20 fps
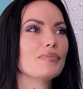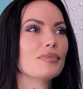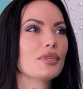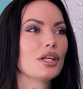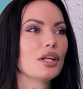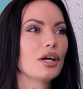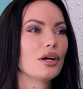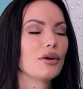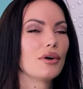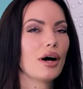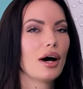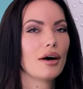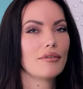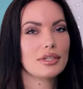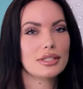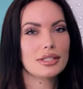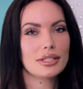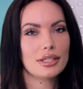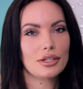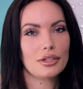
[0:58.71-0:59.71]
you know,
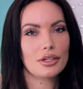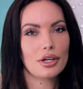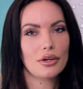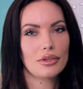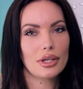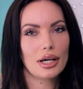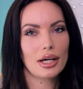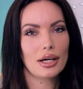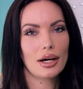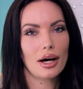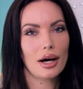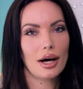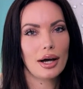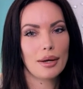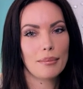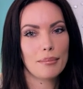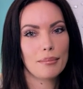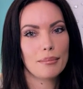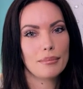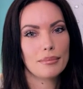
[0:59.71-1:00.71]
obviously you know that
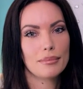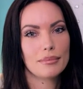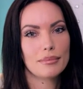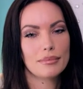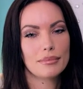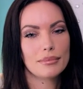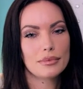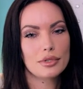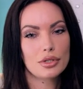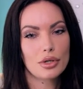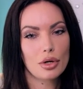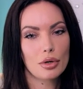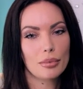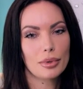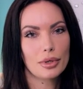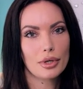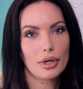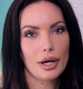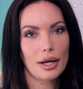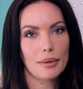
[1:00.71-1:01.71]
I'm
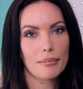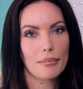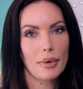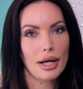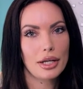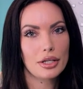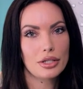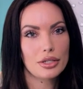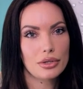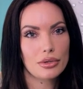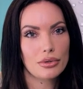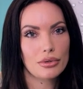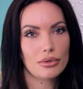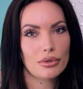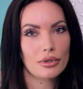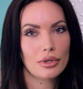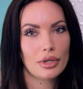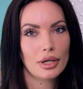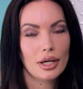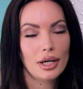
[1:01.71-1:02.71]
sober and my
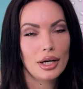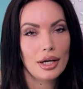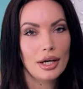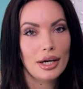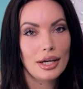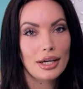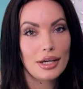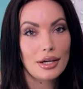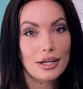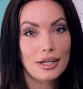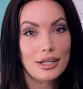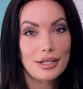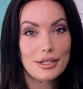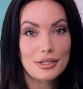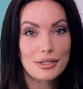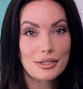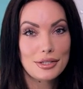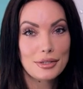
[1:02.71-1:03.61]
dude is